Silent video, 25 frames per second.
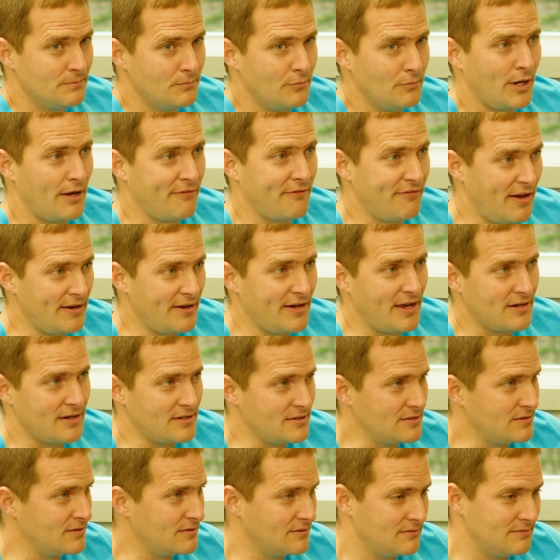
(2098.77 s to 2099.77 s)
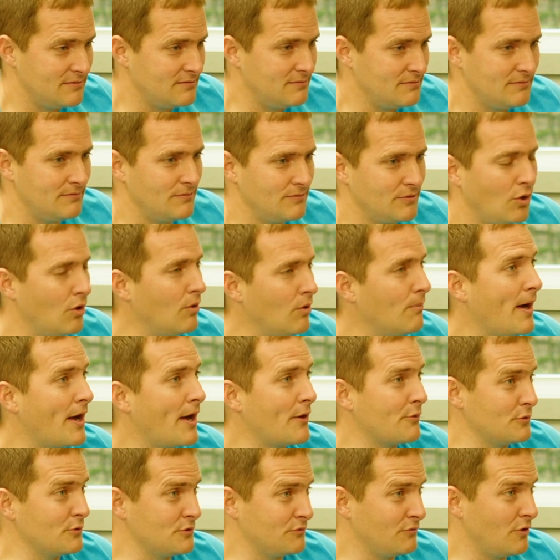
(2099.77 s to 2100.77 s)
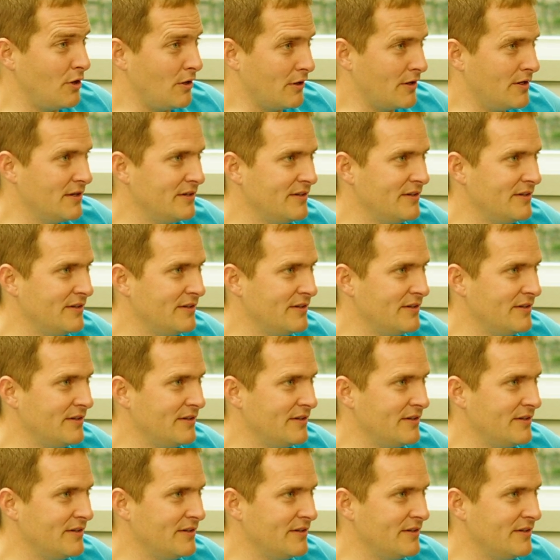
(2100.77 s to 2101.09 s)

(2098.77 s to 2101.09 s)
What I found out is the whole model was wrong.